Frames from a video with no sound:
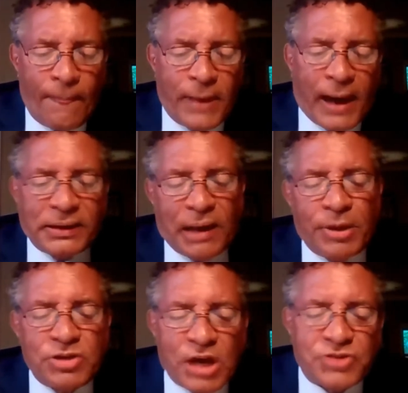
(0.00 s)
the
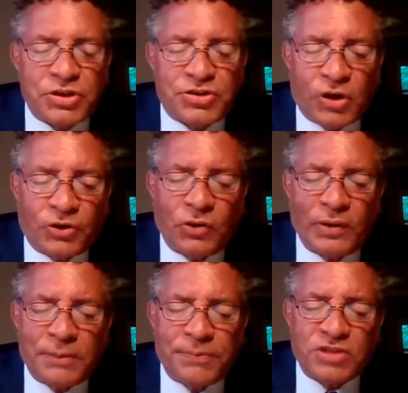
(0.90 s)
Economic Justice Circle
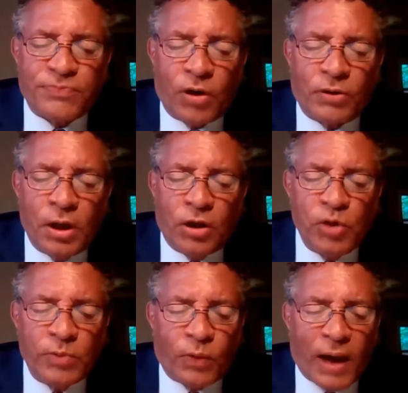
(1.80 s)
and the Pittsburgh
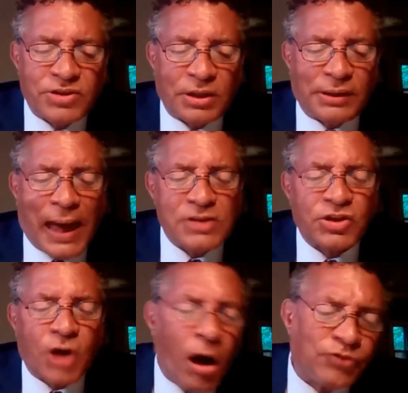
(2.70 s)
Human Rights Alliance,
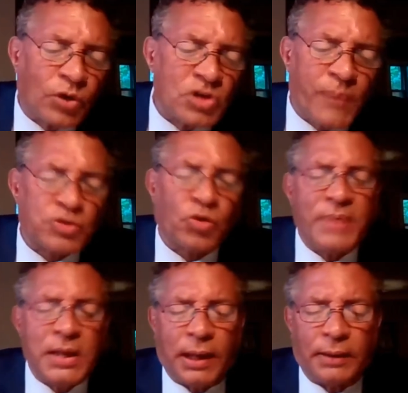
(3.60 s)
called for a special
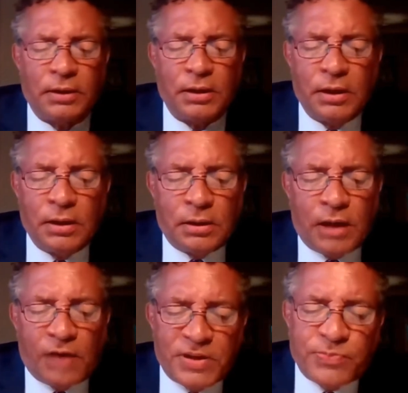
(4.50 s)
meeting
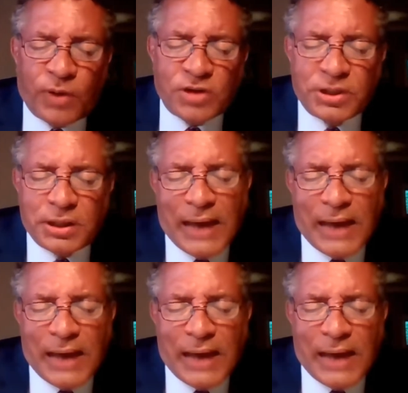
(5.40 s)
of Pittsburgh City